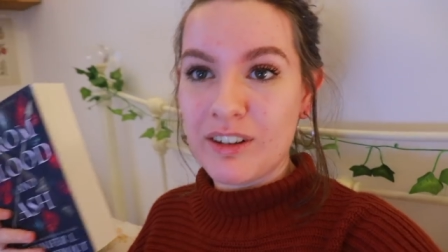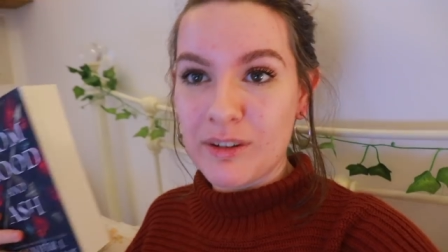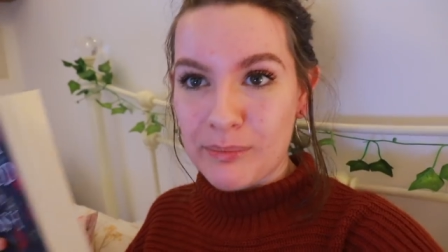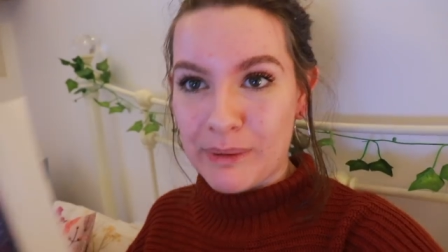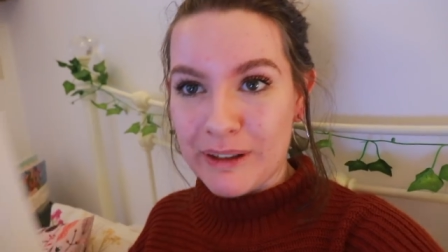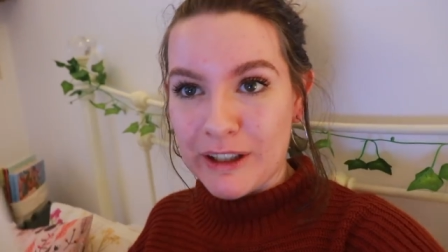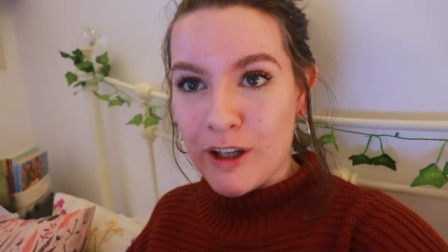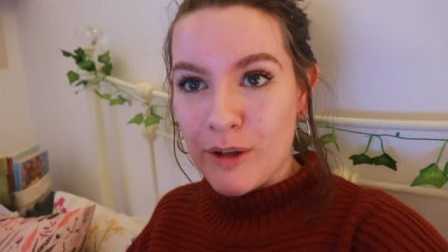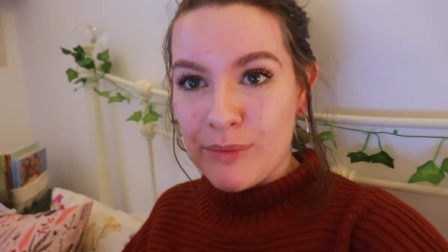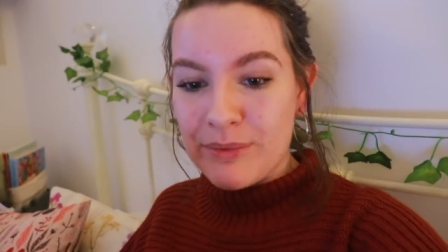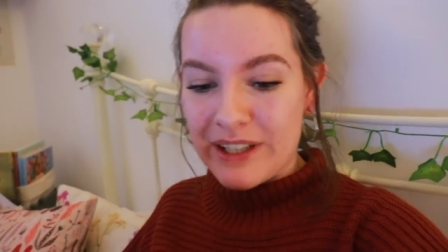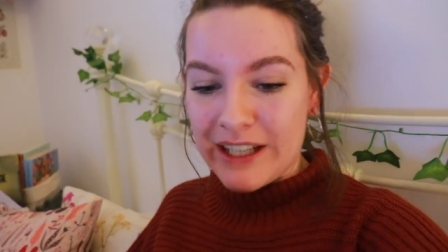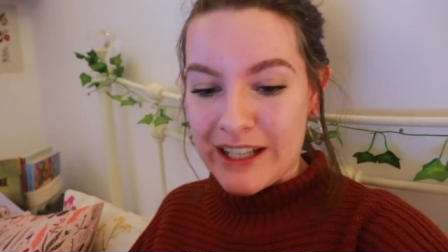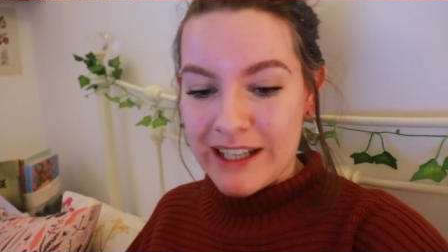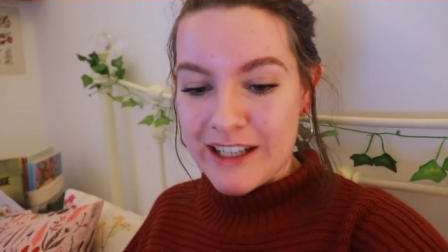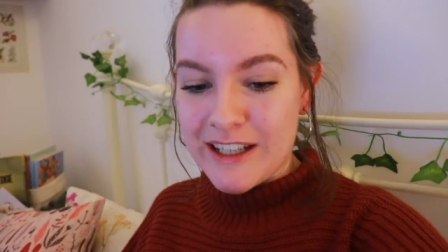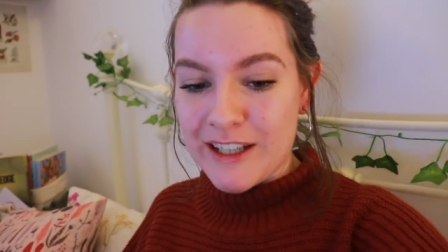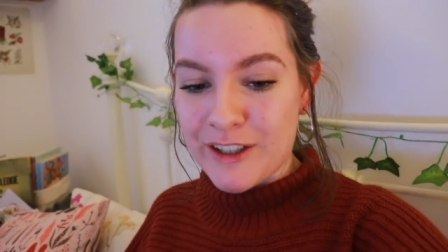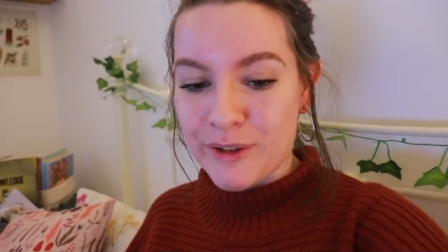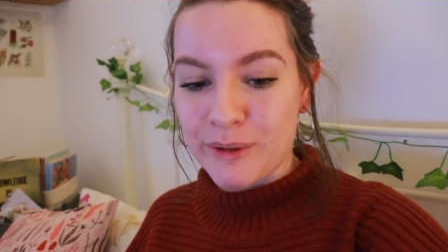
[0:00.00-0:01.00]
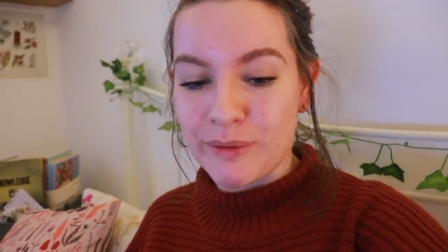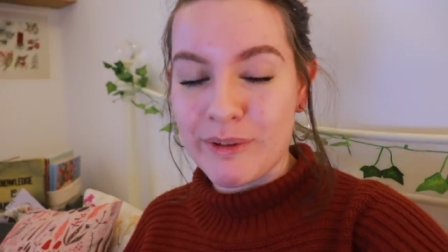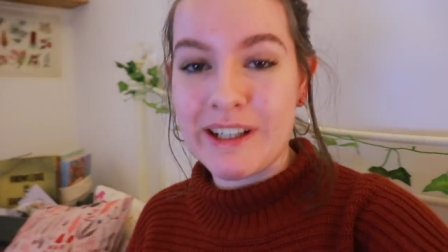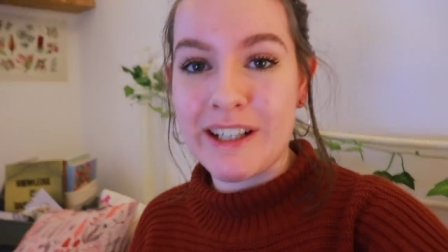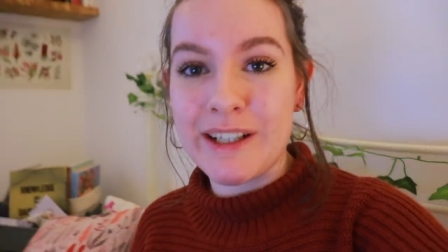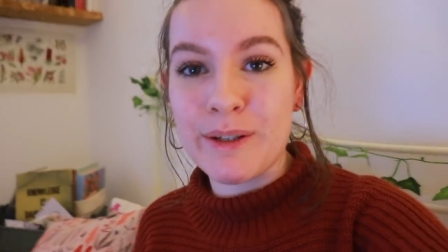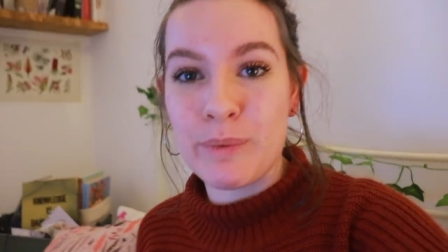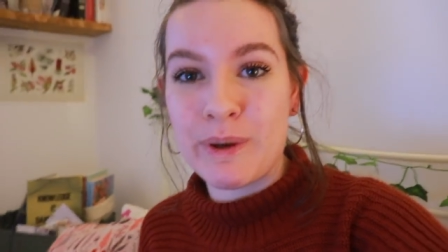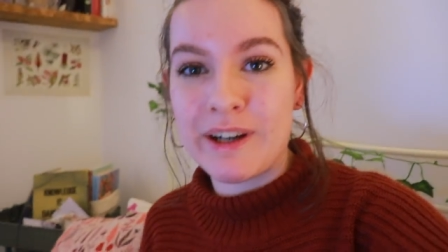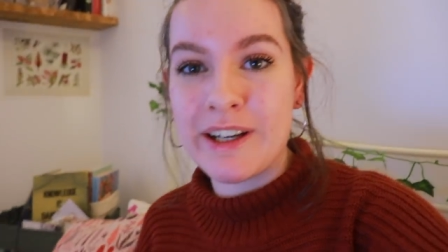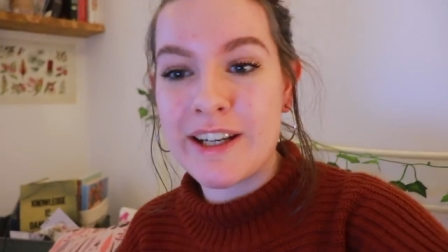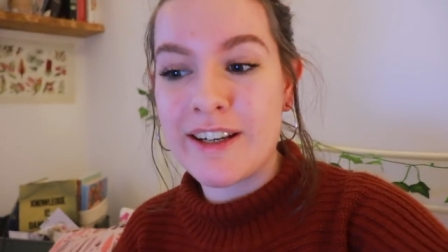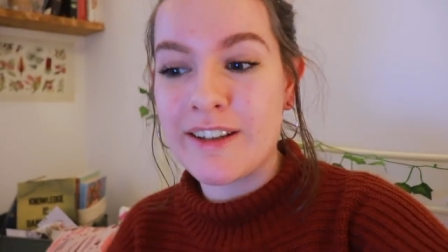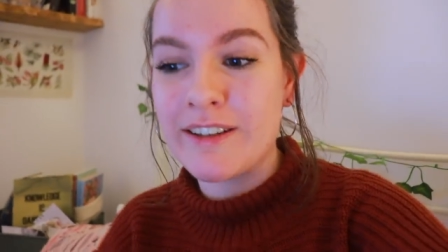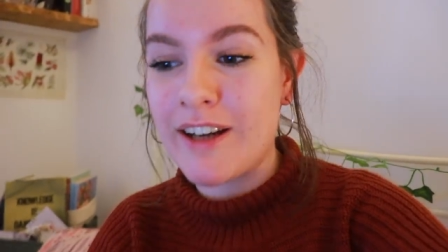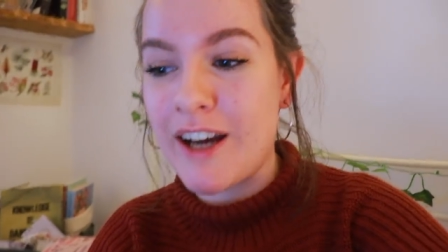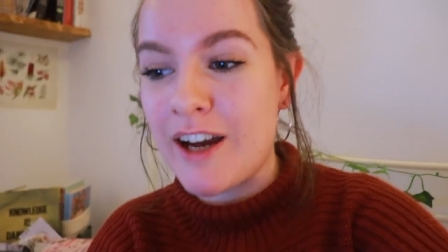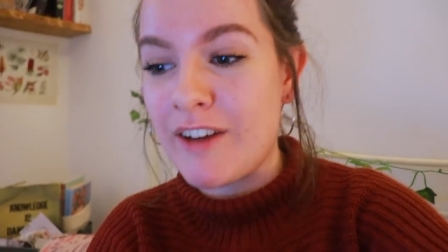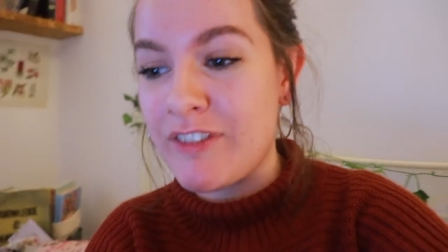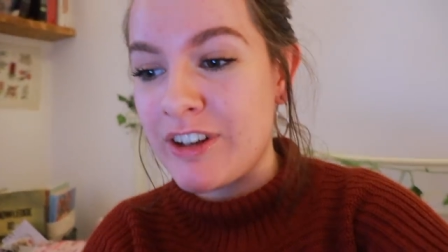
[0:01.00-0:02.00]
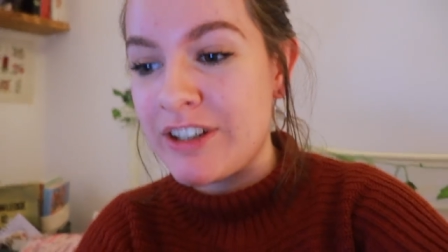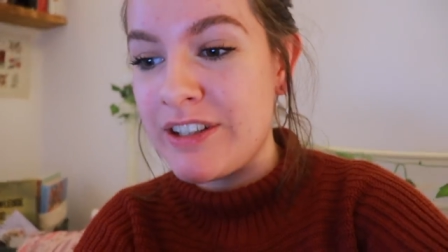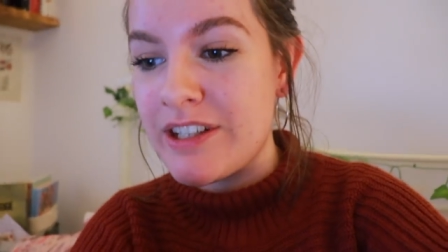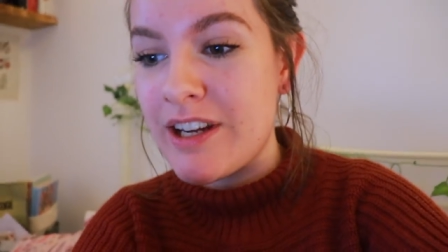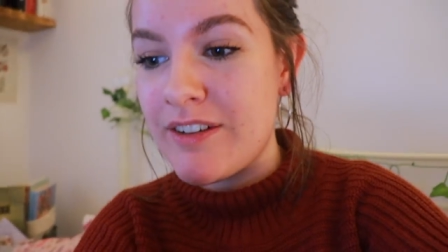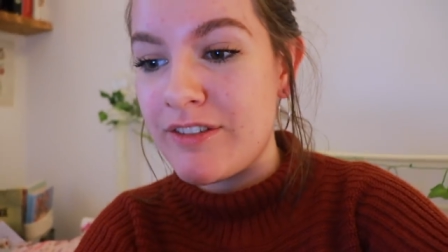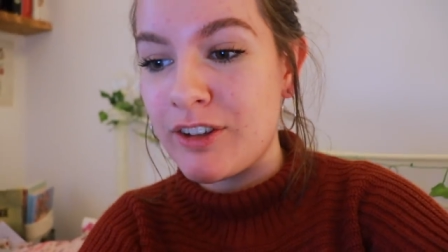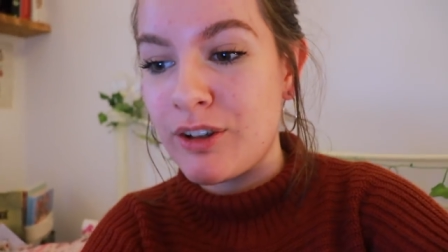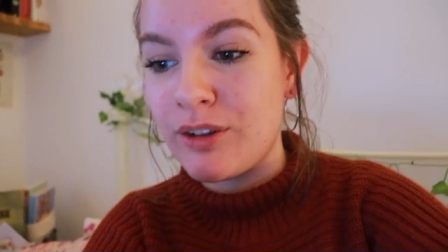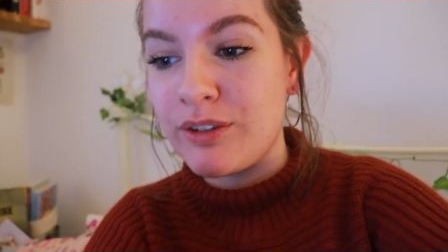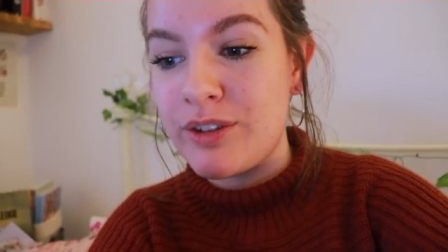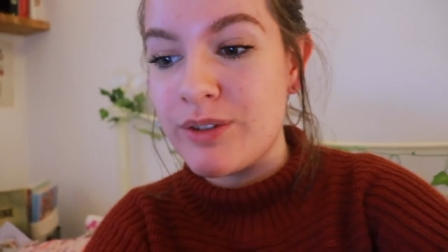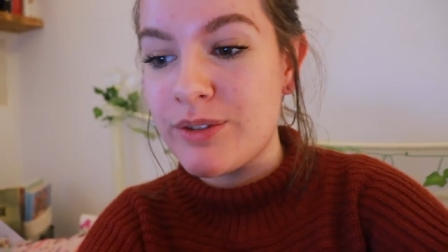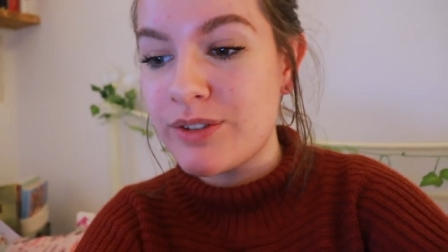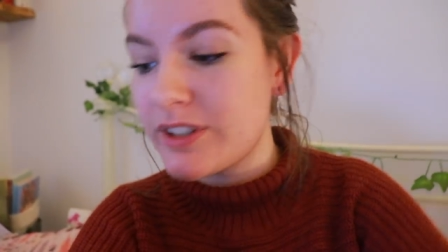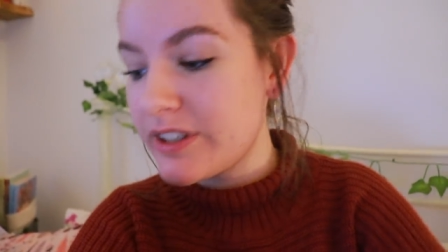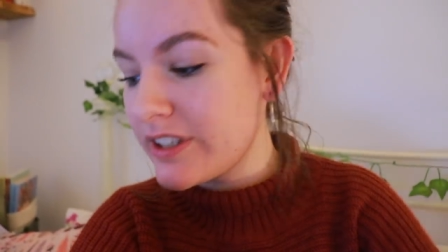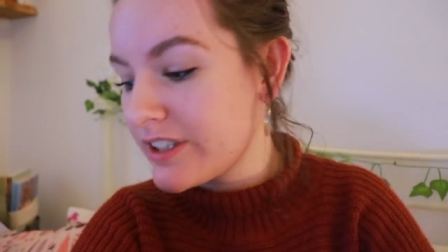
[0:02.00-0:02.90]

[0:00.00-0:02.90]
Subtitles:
My arm's aching already. Why have I never gotten used to